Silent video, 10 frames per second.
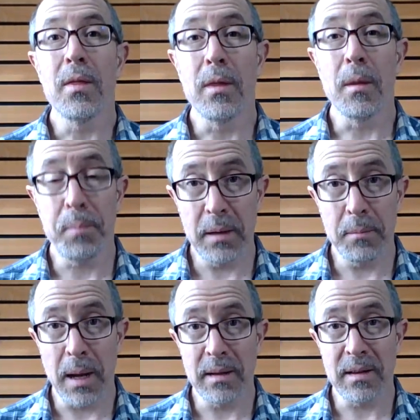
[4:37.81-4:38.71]
the
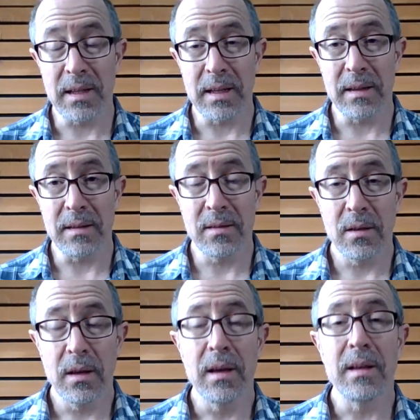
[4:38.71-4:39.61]
Piedmontese
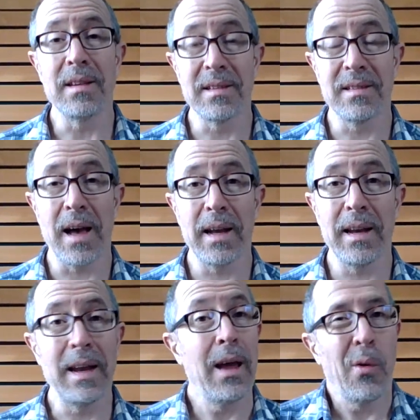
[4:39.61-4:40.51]

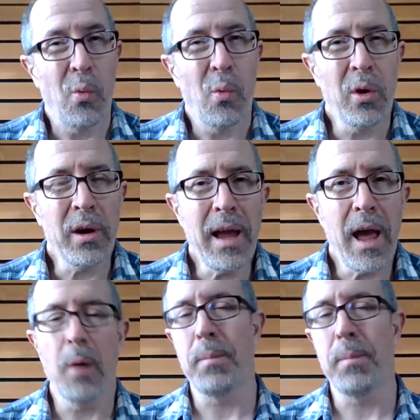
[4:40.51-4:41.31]
decided, we're going to help